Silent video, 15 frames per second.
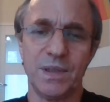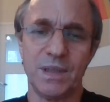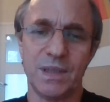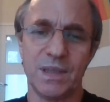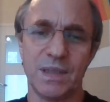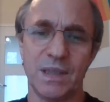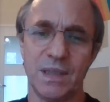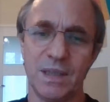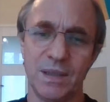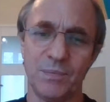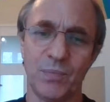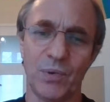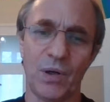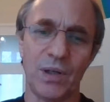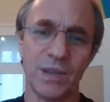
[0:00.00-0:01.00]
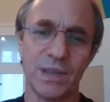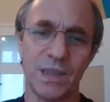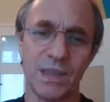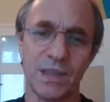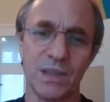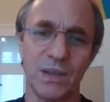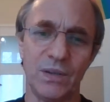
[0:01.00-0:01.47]
this
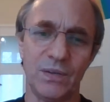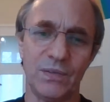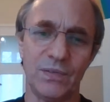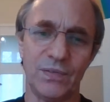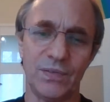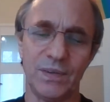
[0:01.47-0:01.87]
process of